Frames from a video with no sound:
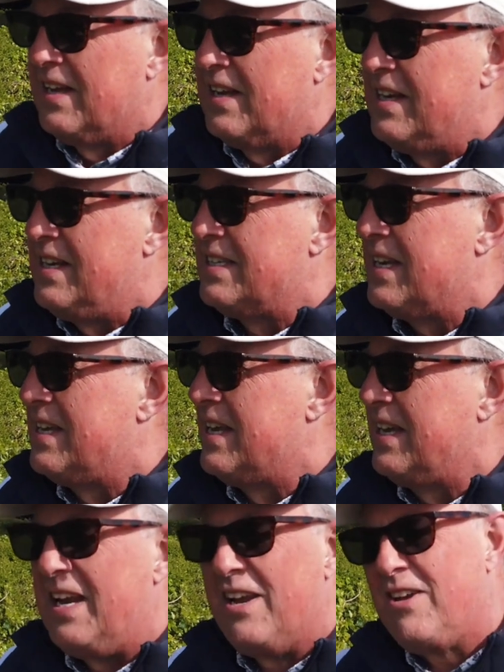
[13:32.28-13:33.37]
And he said
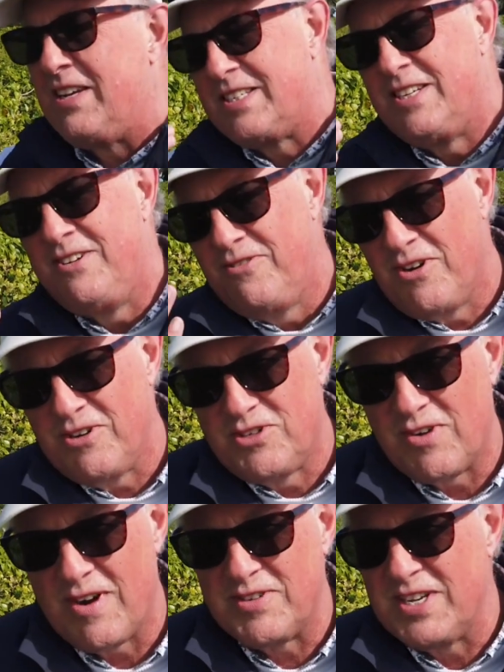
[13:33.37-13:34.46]
he likes to do
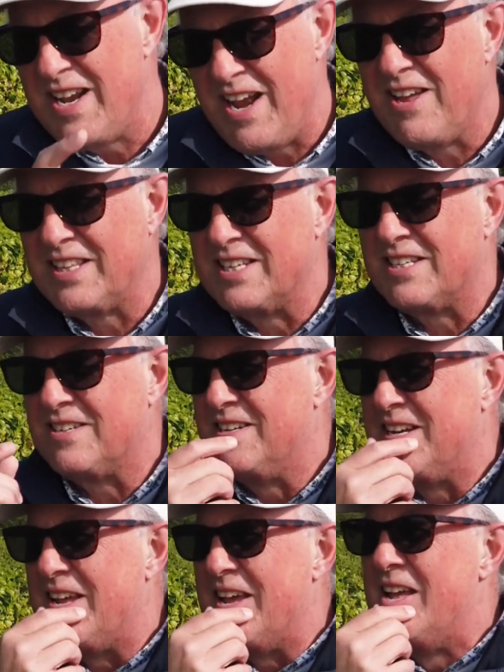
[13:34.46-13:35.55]
photographs, and I like this
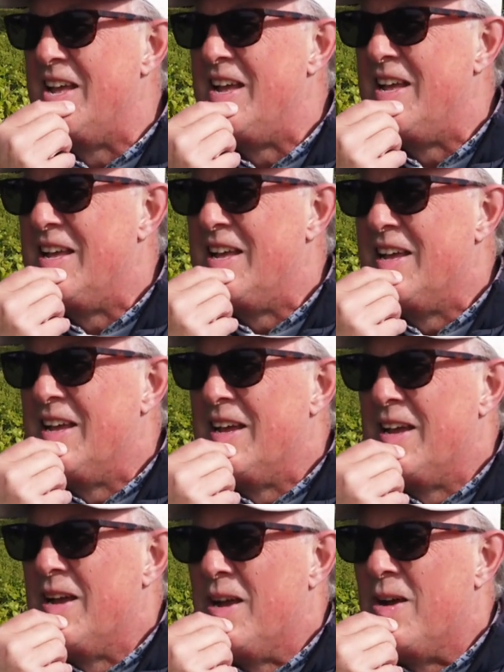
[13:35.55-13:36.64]
idea,
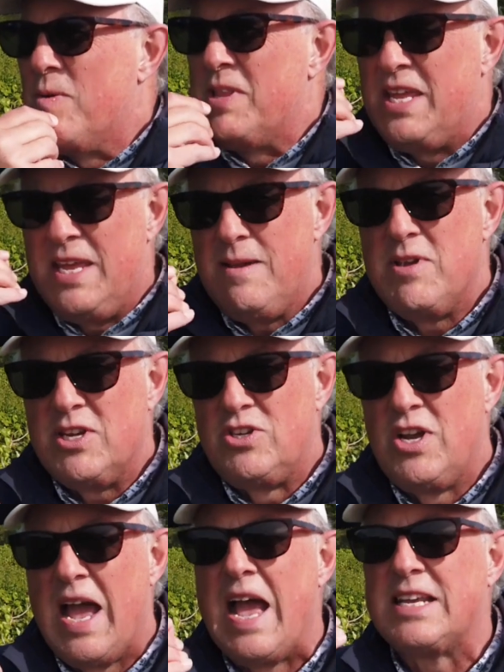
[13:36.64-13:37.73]
where the image
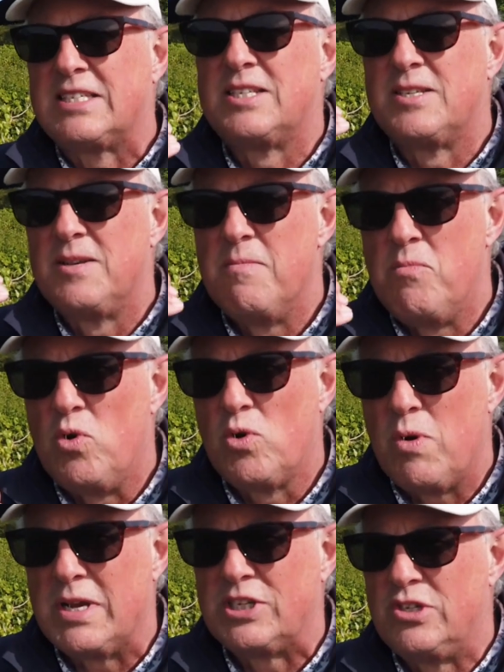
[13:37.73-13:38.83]
asks more
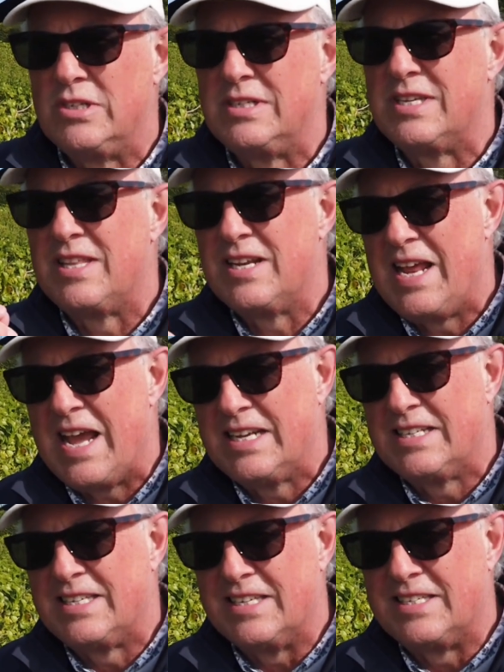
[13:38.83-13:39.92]
questions than it
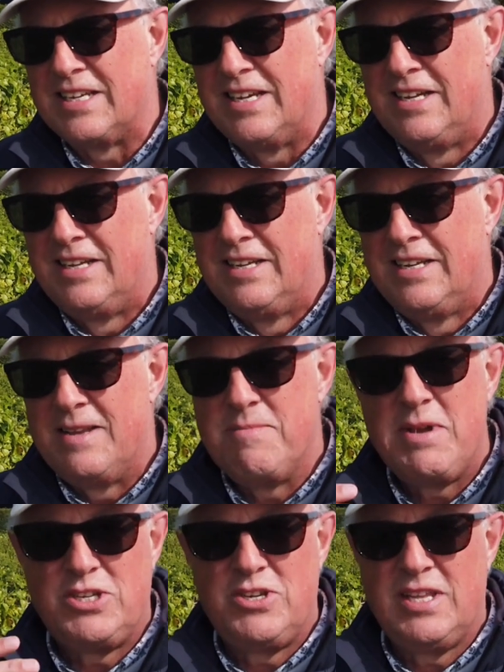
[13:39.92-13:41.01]
answers. It
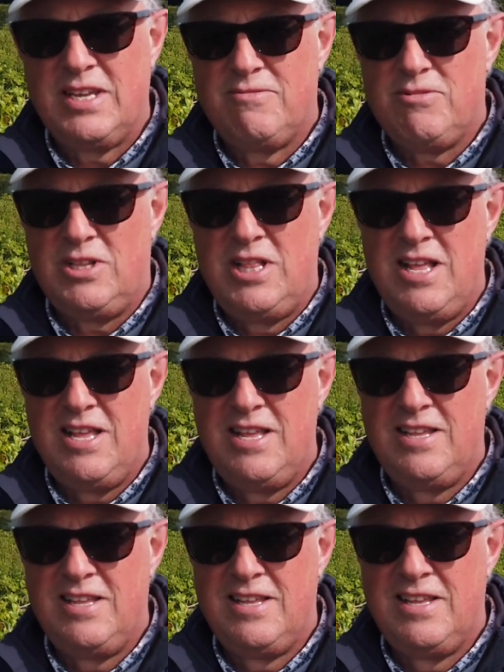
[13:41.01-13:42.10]
makes you think, well,
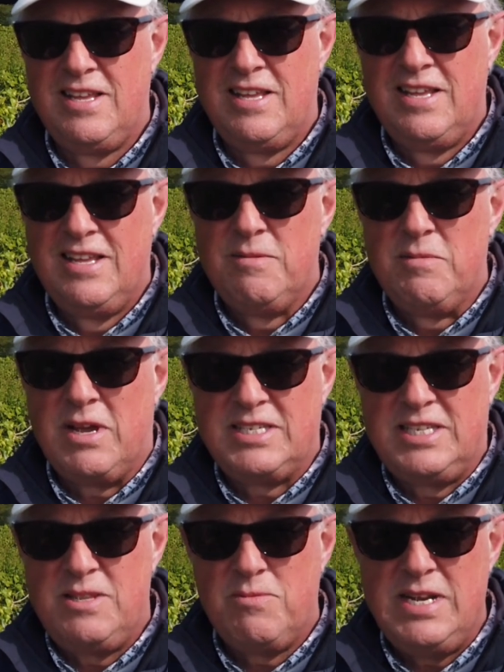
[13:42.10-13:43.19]
I
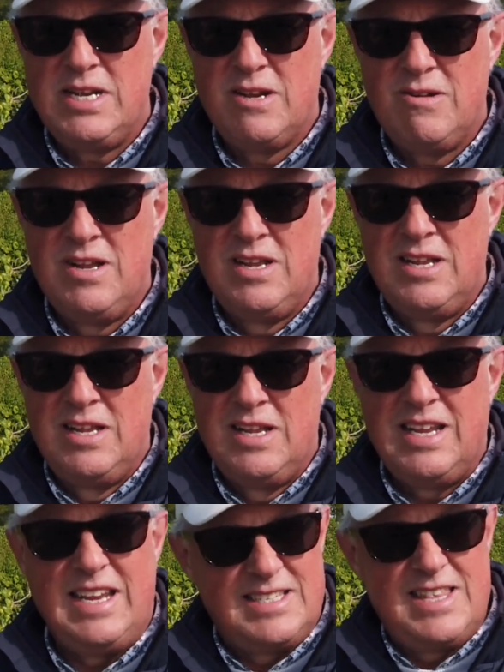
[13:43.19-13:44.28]
see the window.
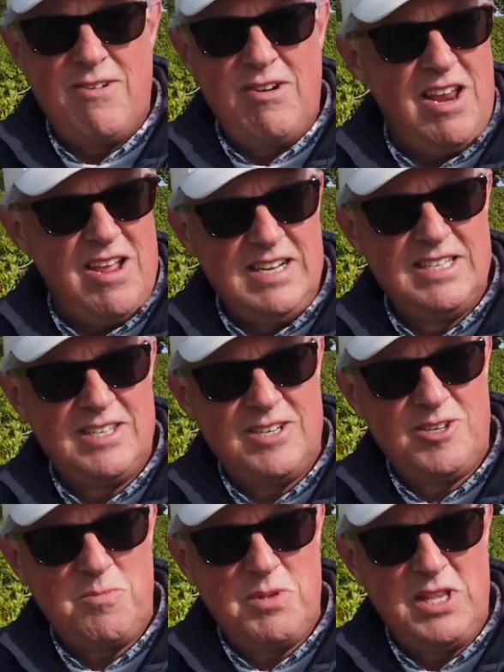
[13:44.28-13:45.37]
Is there a light at the
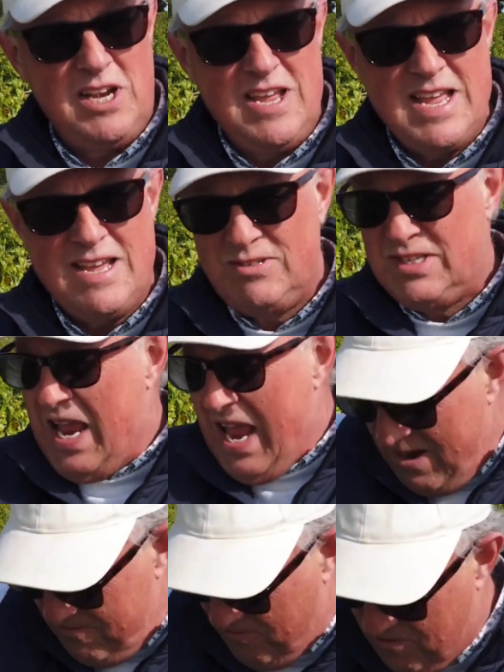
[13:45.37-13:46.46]
top of the lighthouse?
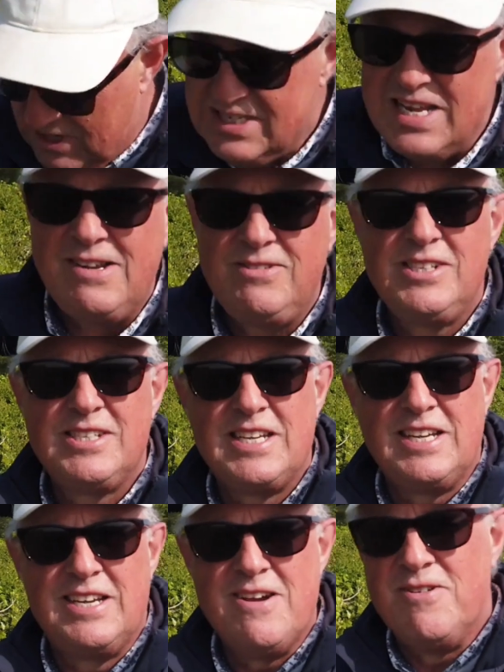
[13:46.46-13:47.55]
How far down does
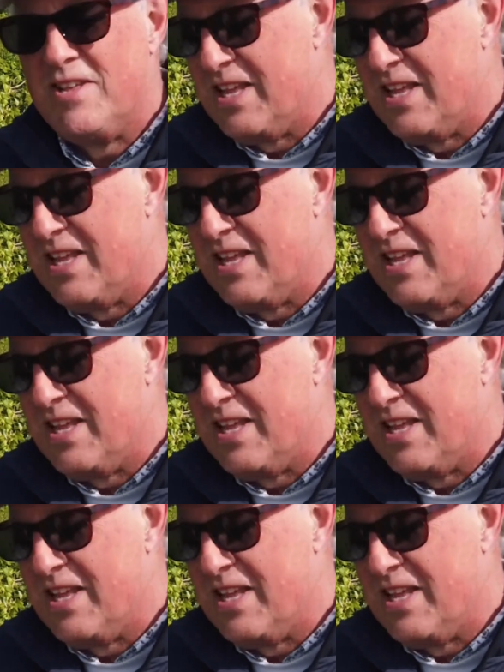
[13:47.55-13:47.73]
it go?